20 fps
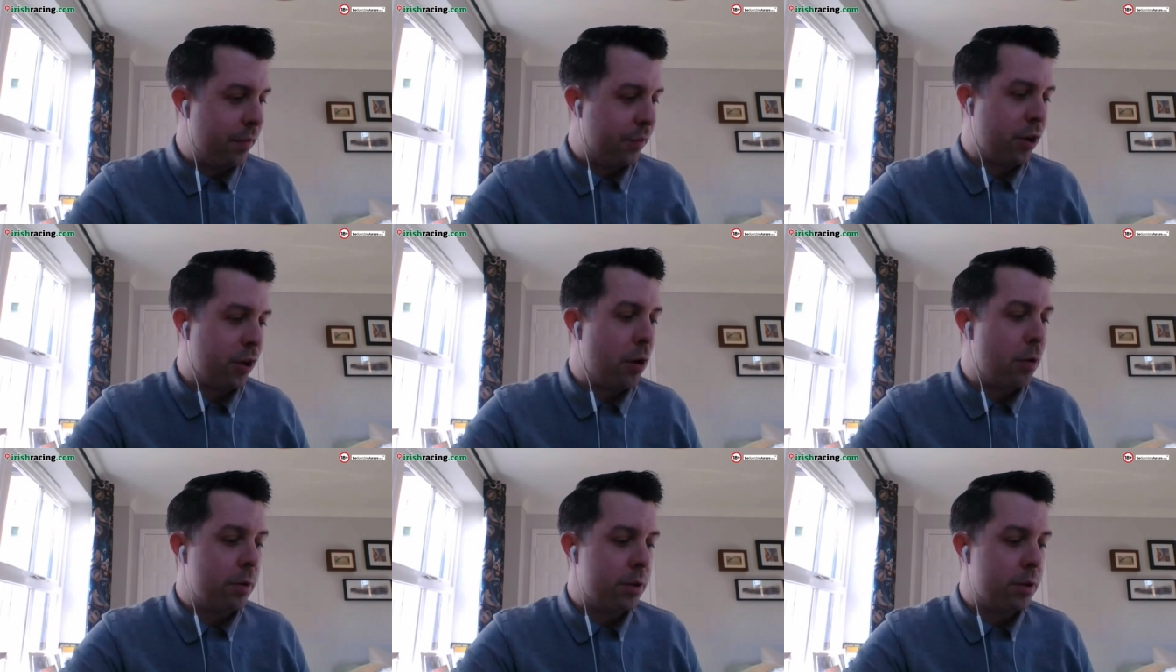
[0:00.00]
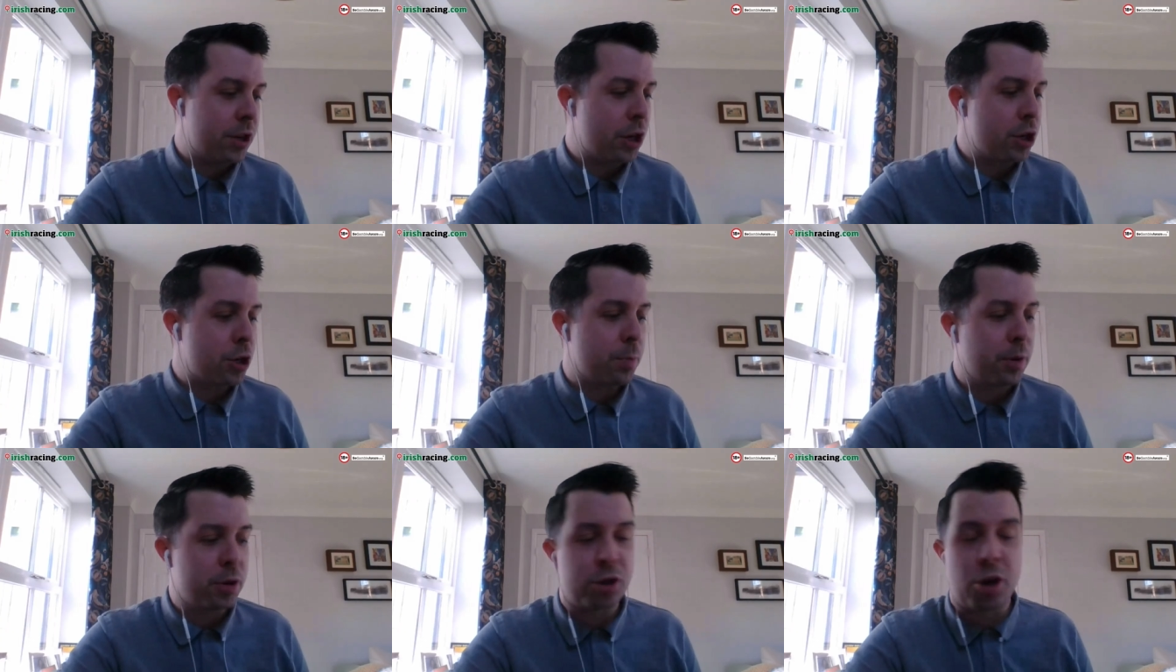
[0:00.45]
We've
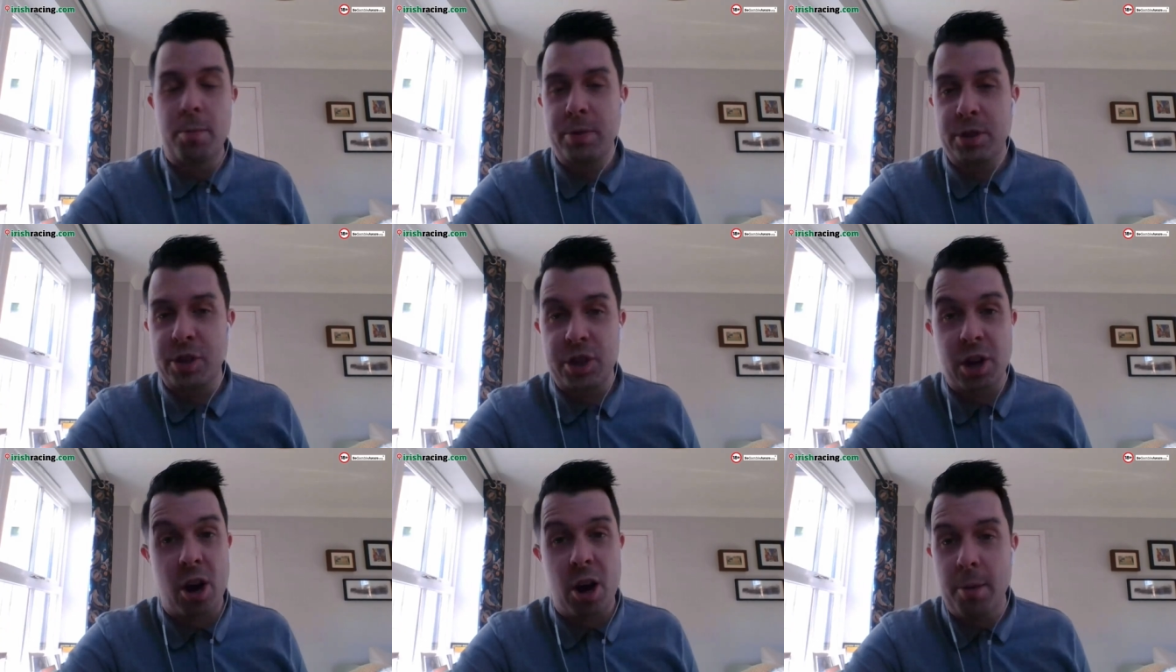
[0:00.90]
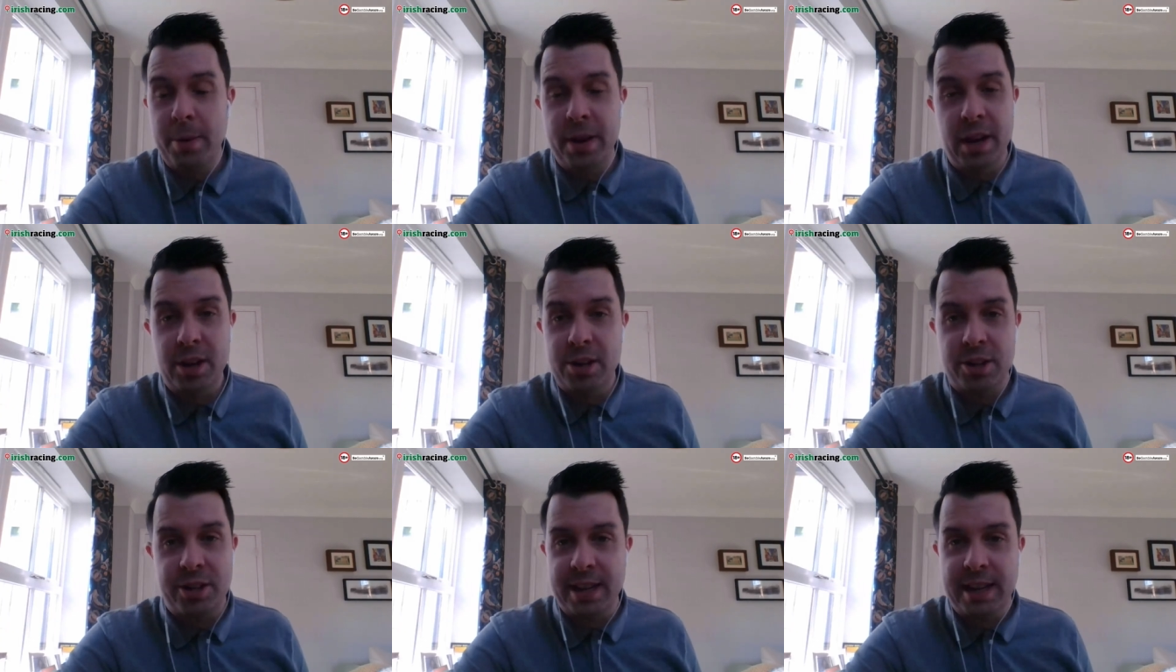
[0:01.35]
touched on Thomas
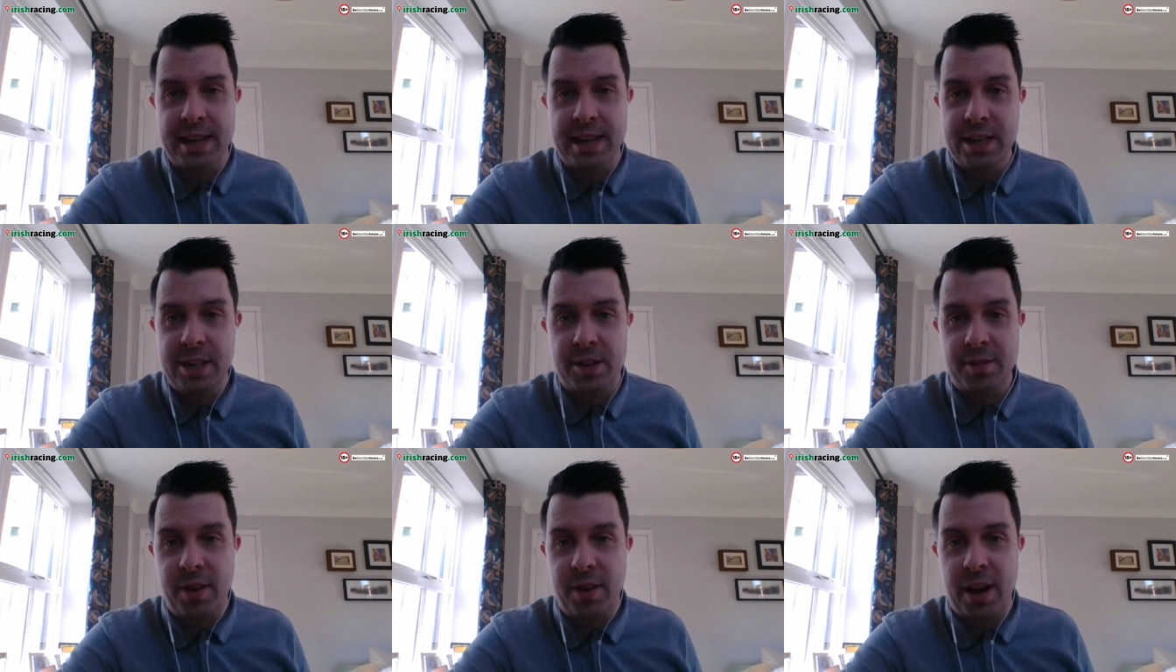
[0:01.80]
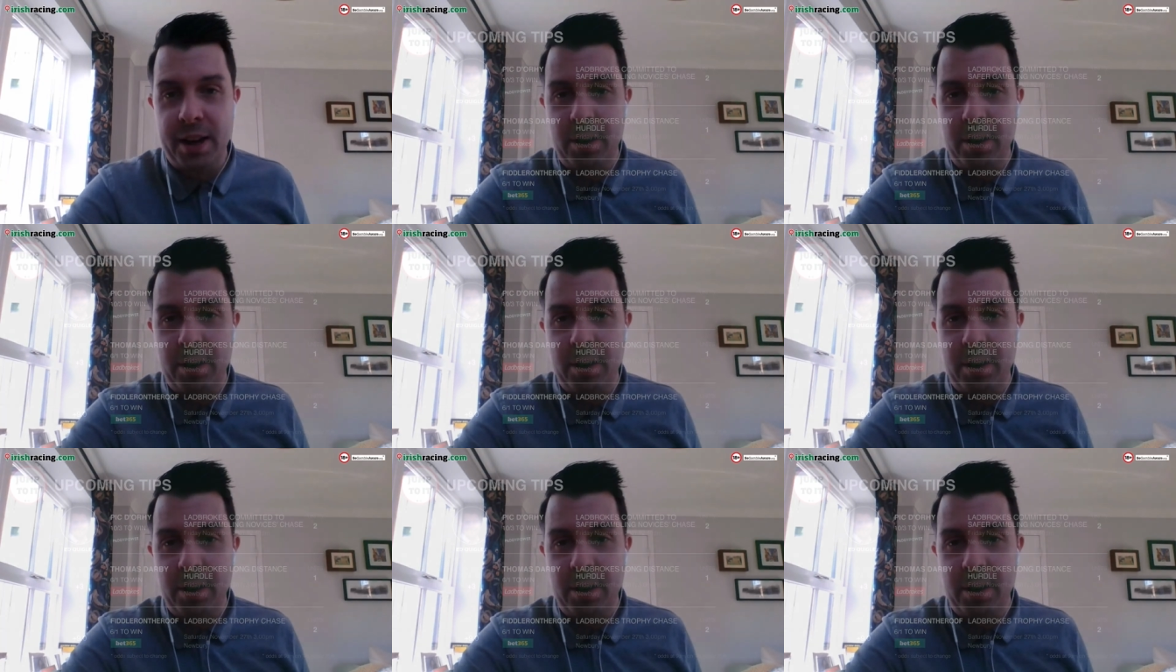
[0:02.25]
Darby. I just think he's the